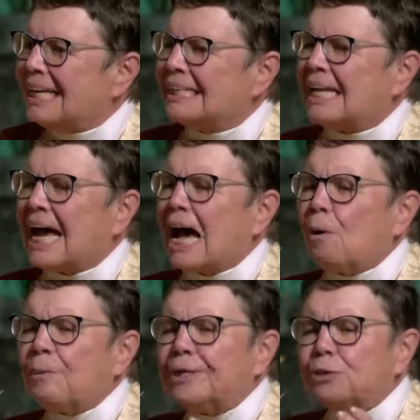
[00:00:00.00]
and
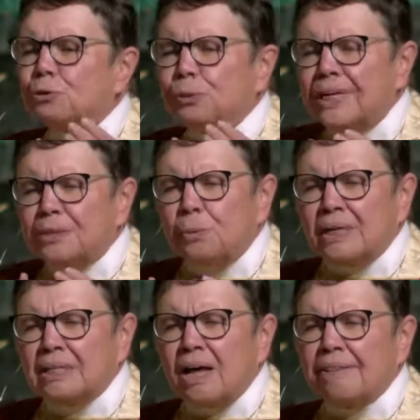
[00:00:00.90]
how we treat
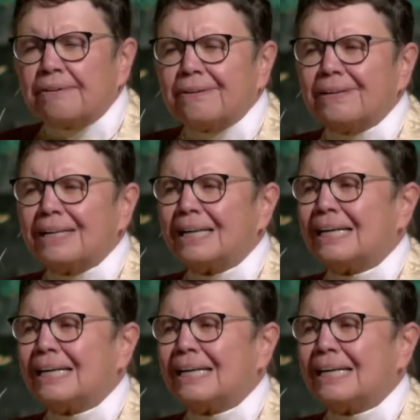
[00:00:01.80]
one another